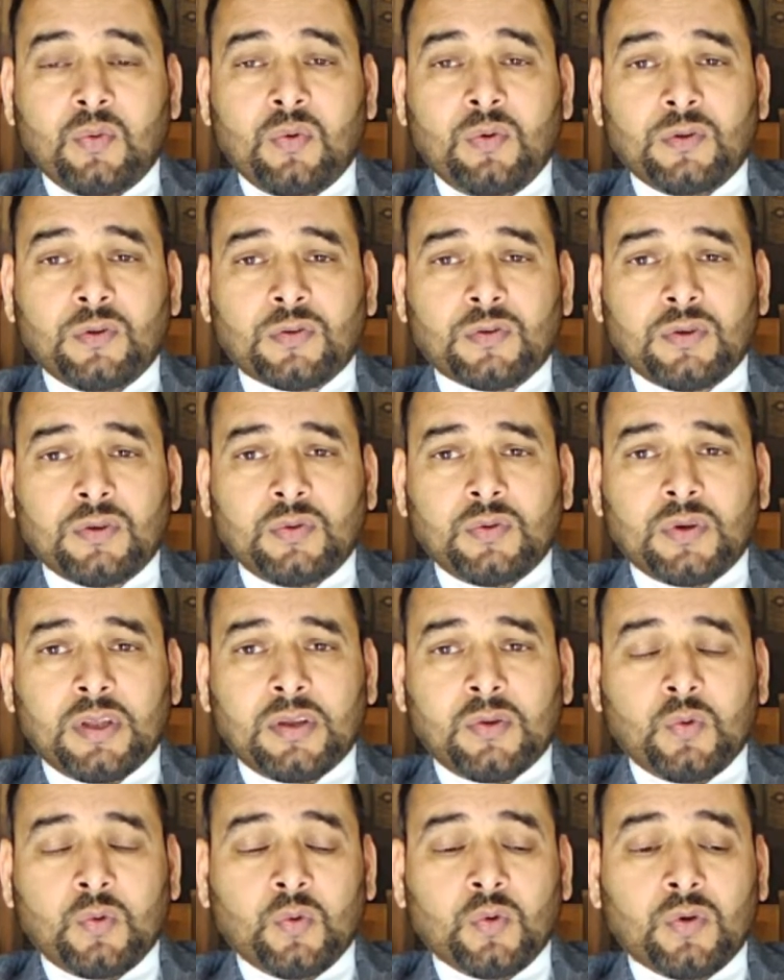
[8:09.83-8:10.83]
Also, you
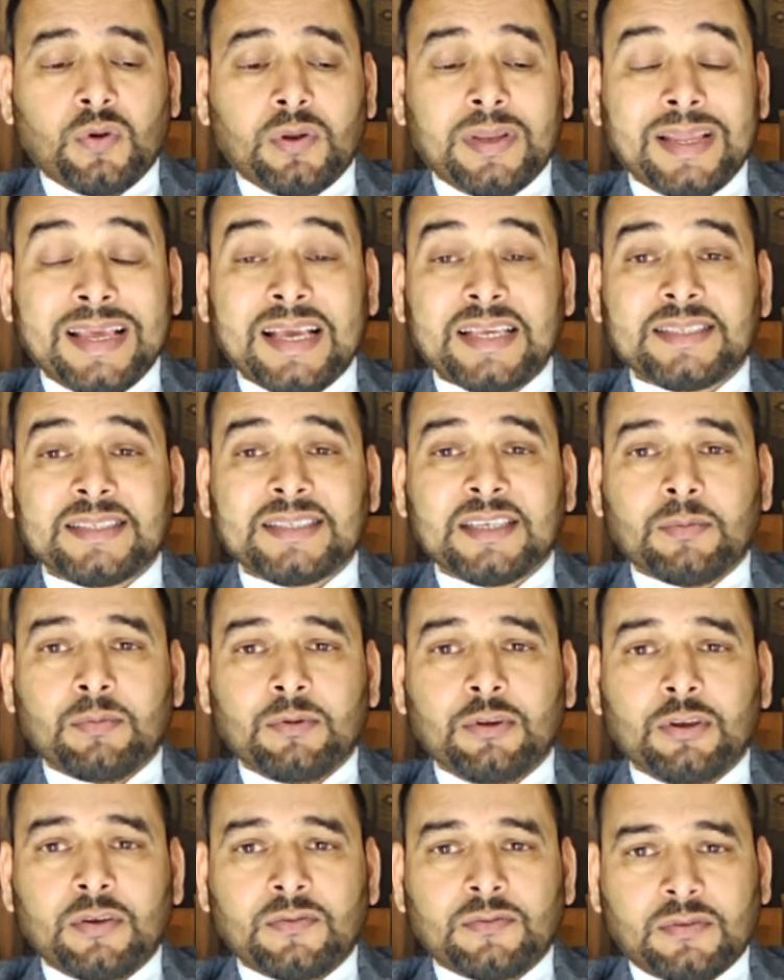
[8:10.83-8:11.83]
can Google
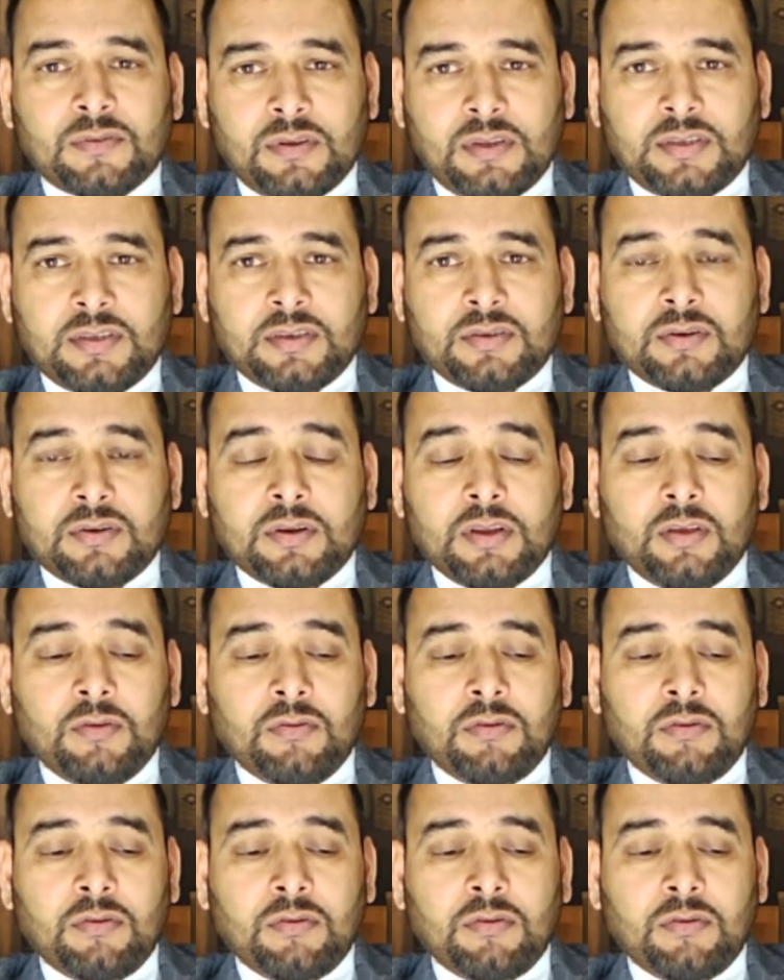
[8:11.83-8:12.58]
SWF Solicitor.